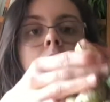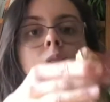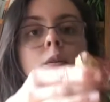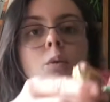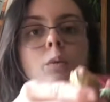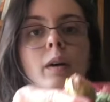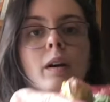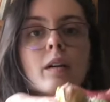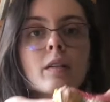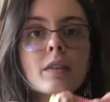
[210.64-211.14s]

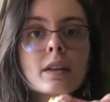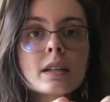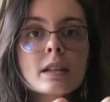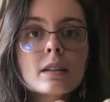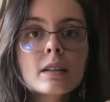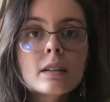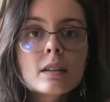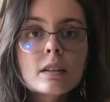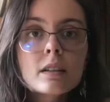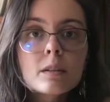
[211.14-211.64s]
where
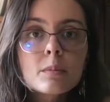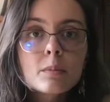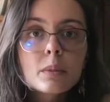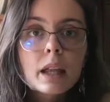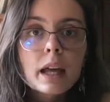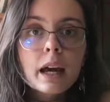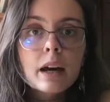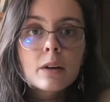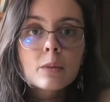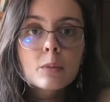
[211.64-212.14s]

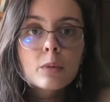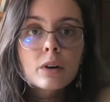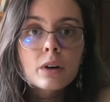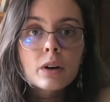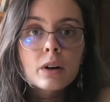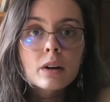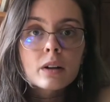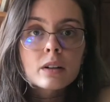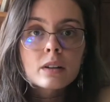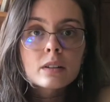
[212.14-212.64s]

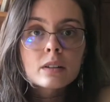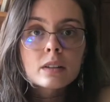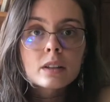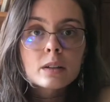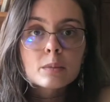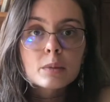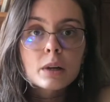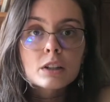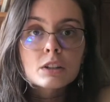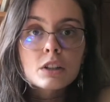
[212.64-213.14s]
the
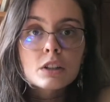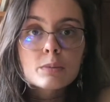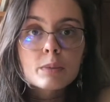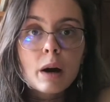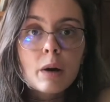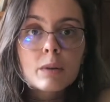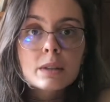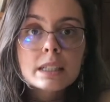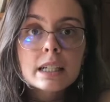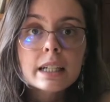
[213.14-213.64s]
Brussels
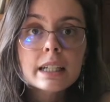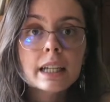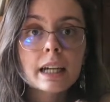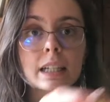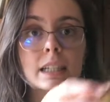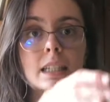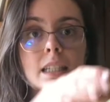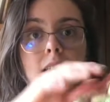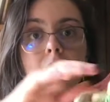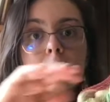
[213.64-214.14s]
sprout was
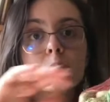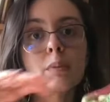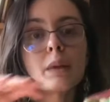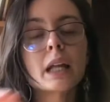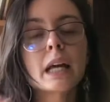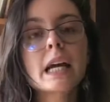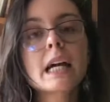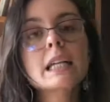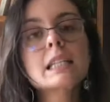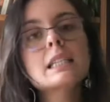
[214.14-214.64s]
connected to the
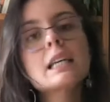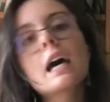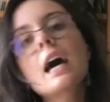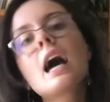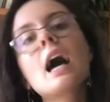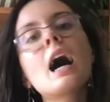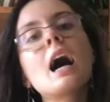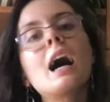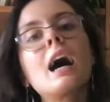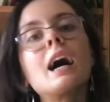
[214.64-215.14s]
plant.
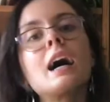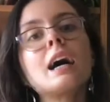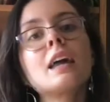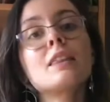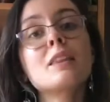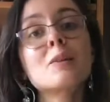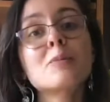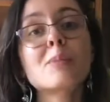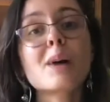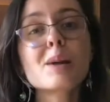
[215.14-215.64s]
And
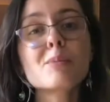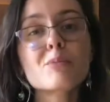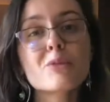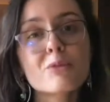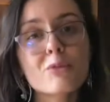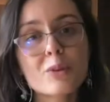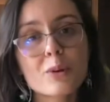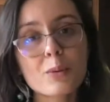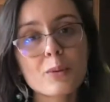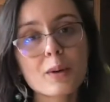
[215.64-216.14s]
then my
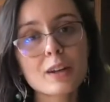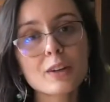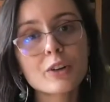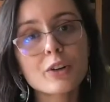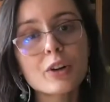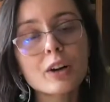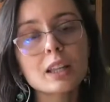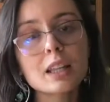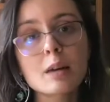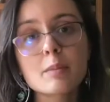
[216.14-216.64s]
preferred way to
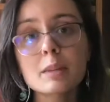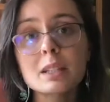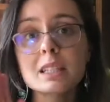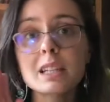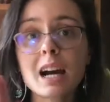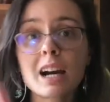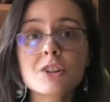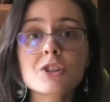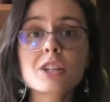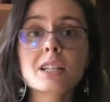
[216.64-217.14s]
cook them is to
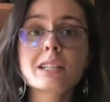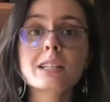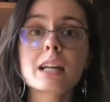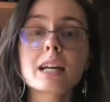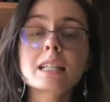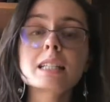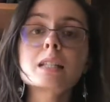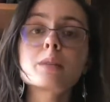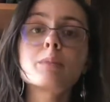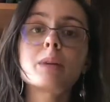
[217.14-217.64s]
actually
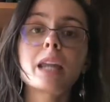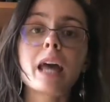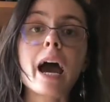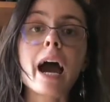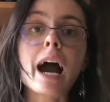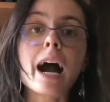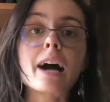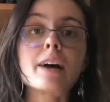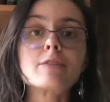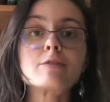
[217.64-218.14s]
slice them in
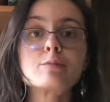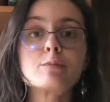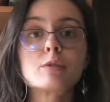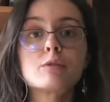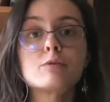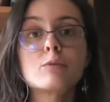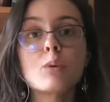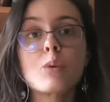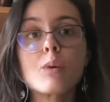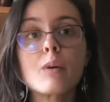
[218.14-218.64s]
half
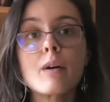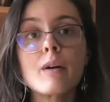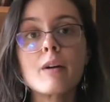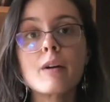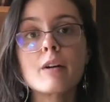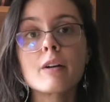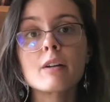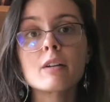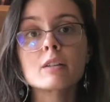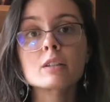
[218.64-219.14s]

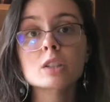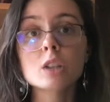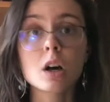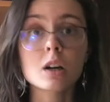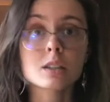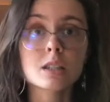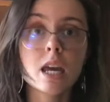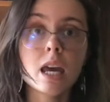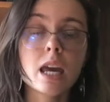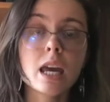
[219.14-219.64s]
before
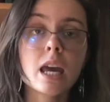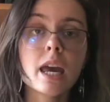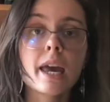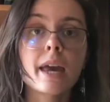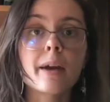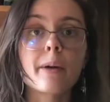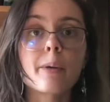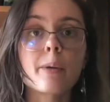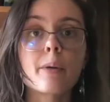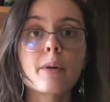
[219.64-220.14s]
sauteing
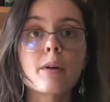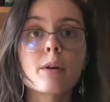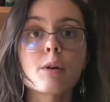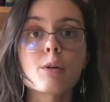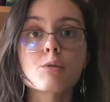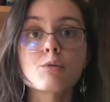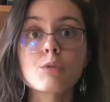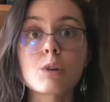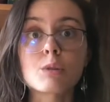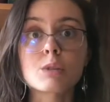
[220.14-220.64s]
or
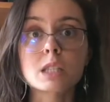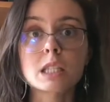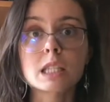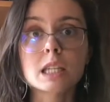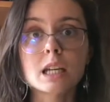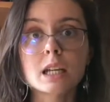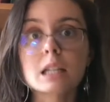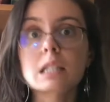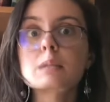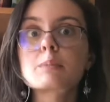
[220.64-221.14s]

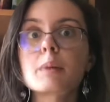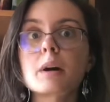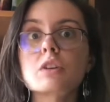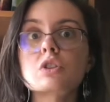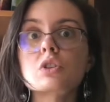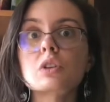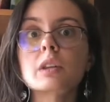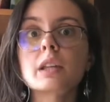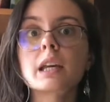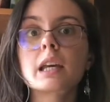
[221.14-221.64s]
roasting
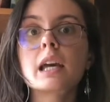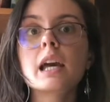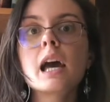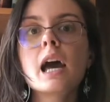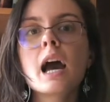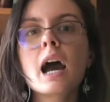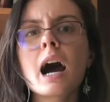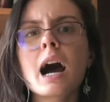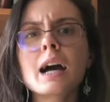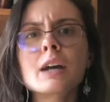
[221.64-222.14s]
especially.
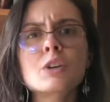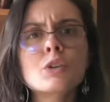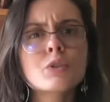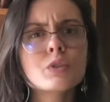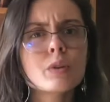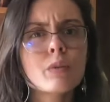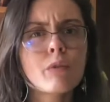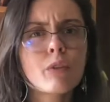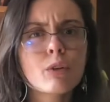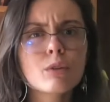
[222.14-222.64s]
I know
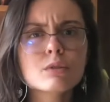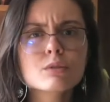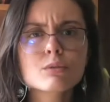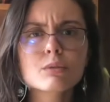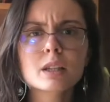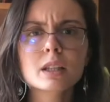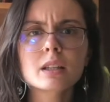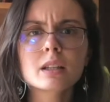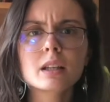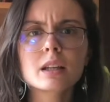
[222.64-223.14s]
some folks
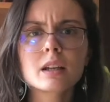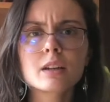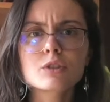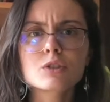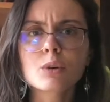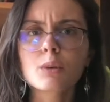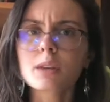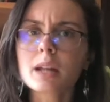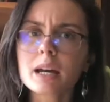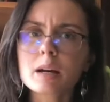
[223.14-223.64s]
really
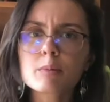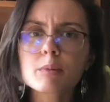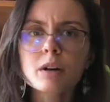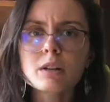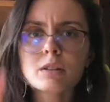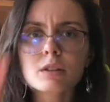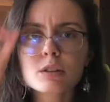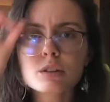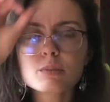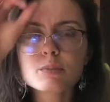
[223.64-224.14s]
don't like
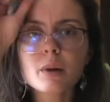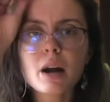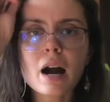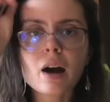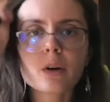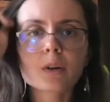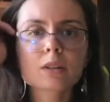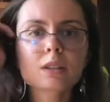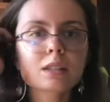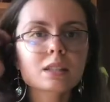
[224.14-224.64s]
Brussels
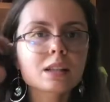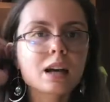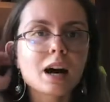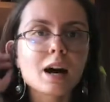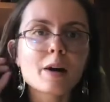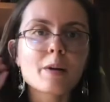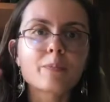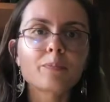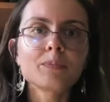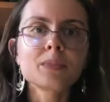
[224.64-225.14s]
sprouts,
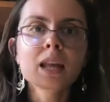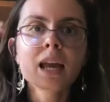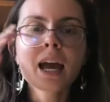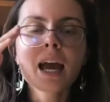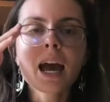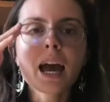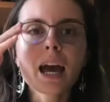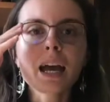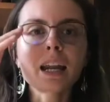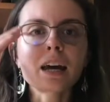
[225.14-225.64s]

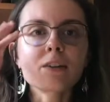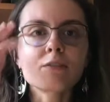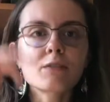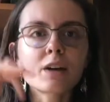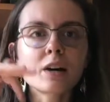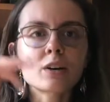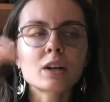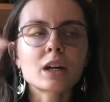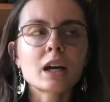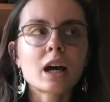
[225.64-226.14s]
and I
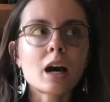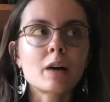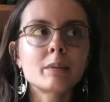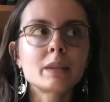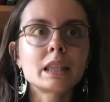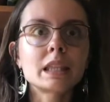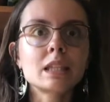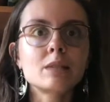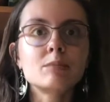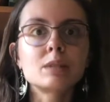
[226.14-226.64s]
found a common
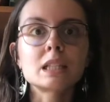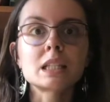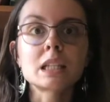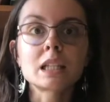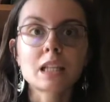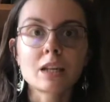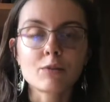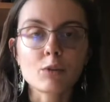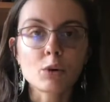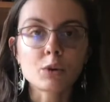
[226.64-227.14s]
theme is that
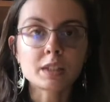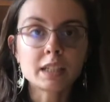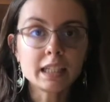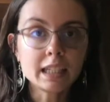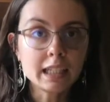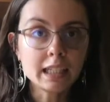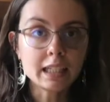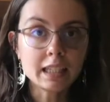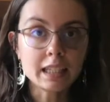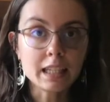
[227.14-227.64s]
they've only
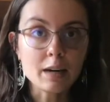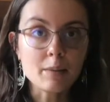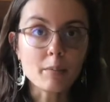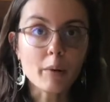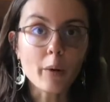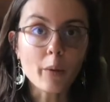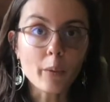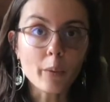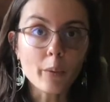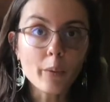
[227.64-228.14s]
eaten them
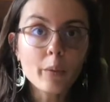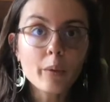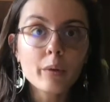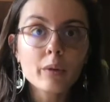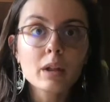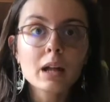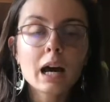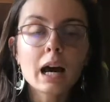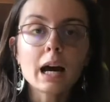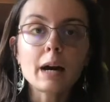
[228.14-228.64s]

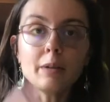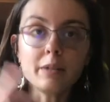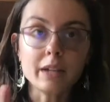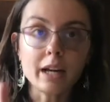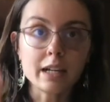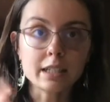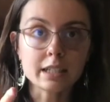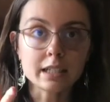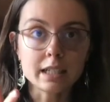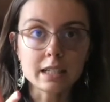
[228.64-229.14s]
whole,
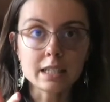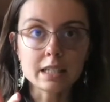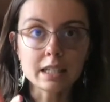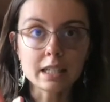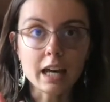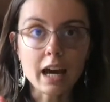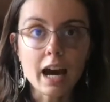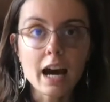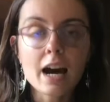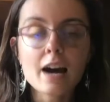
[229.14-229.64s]
not sliced in
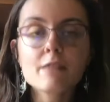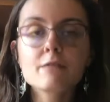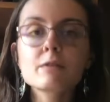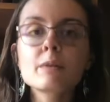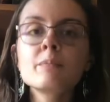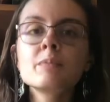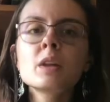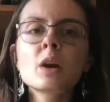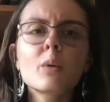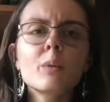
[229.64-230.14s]
half.
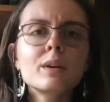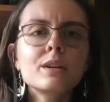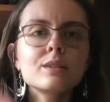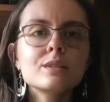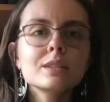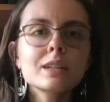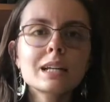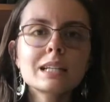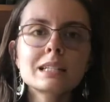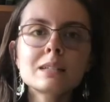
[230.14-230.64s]
When you
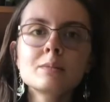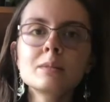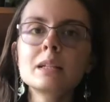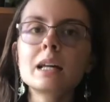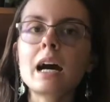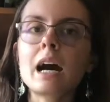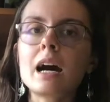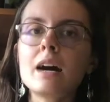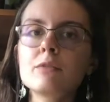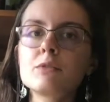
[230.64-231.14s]
slice them in
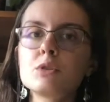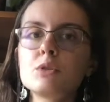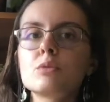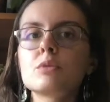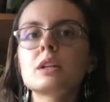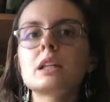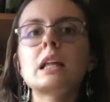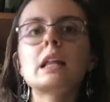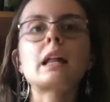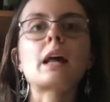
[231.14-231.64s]
half, you
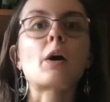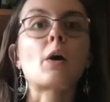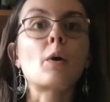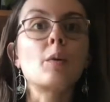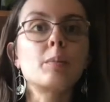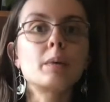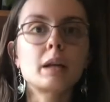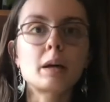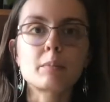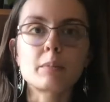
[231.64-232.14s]
really like
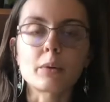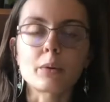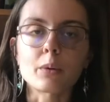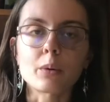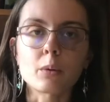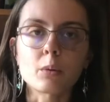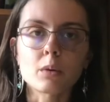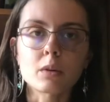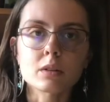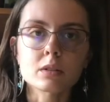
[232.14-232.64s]
open up a
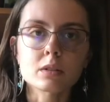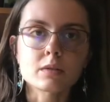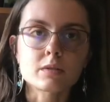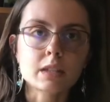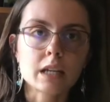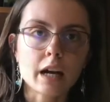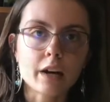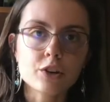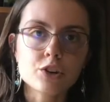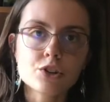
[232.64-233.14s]
whole world of
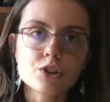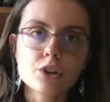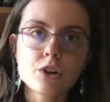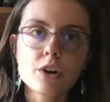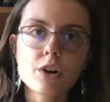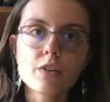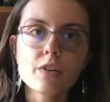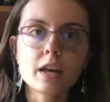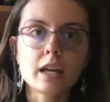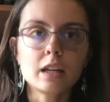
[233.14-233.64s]
texture
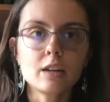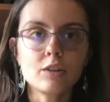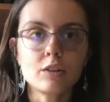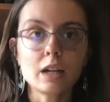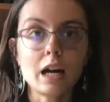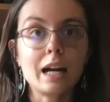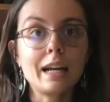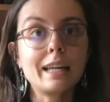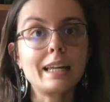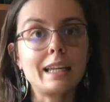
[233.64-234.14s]
that you're
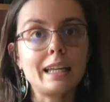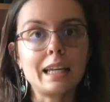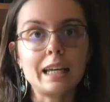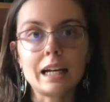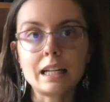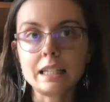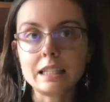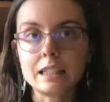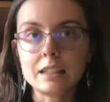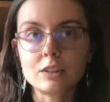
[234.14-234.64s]
not getting
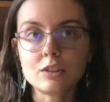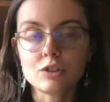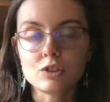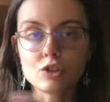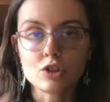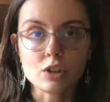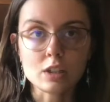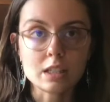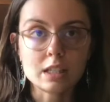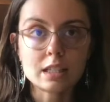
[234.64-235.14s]
on
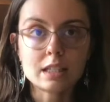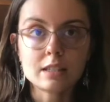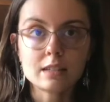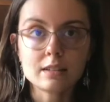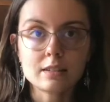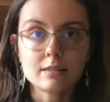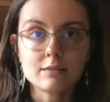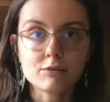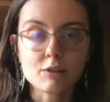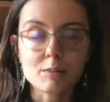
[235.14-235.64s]
just
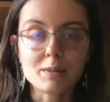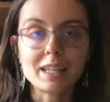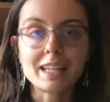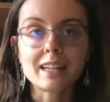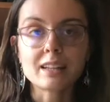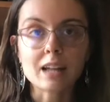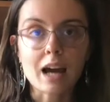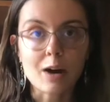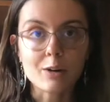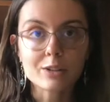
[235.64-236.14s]
from eating
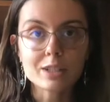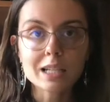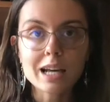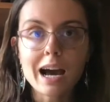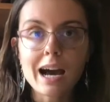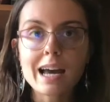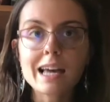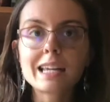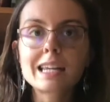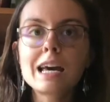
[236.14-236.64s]
the
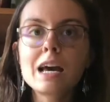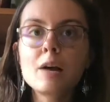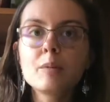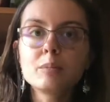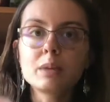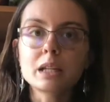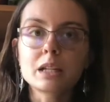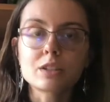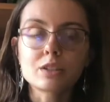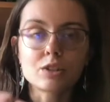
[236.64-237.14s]
outside,
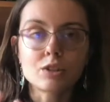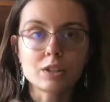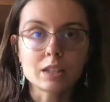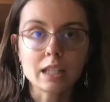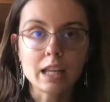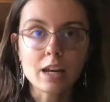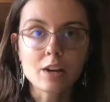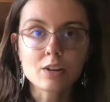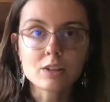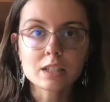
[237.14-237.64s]
because there's
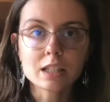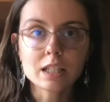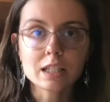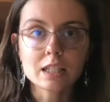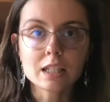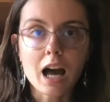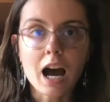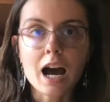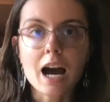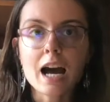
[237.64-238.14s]
layers
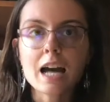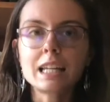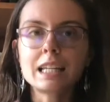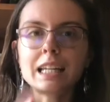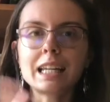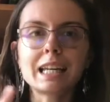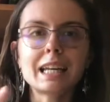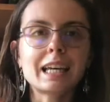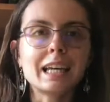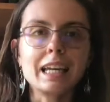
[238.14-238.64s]
inside and
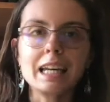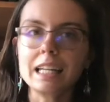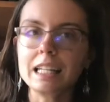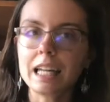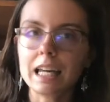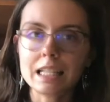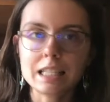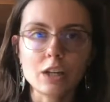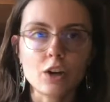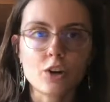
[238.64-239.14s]
it can get
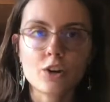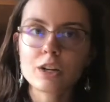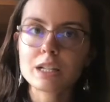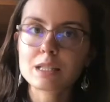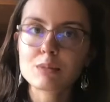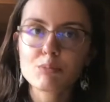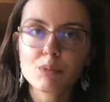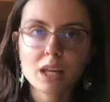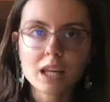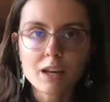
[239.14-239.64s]
nice and
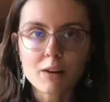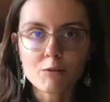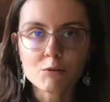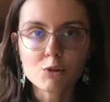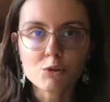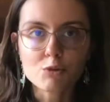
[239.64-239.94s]
crispy if you